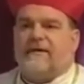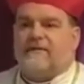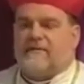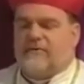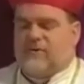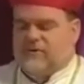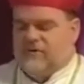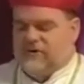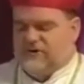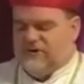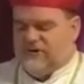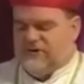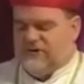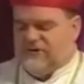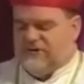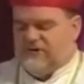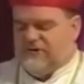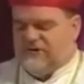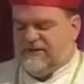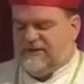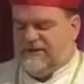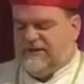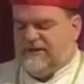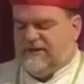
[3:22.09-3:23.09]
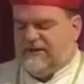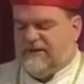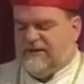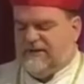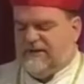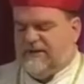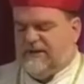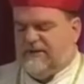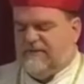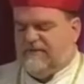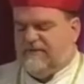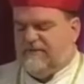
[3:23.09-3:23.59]
Because in
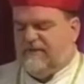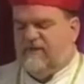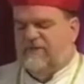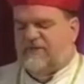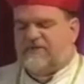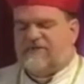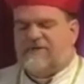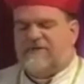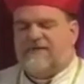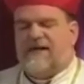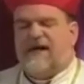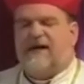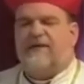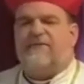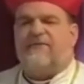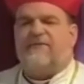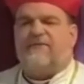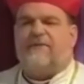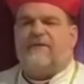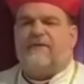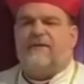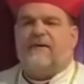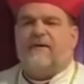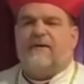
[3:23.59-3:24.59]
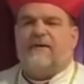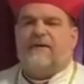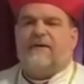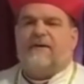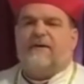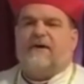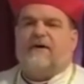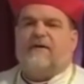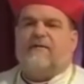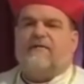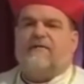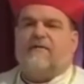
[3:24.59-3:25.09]
the first death
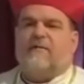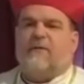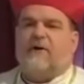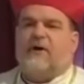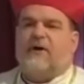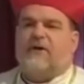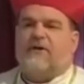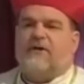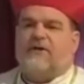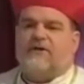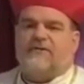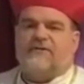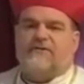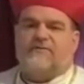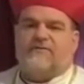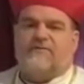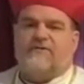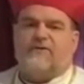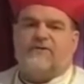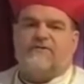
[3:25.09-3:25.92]
of the martyr, the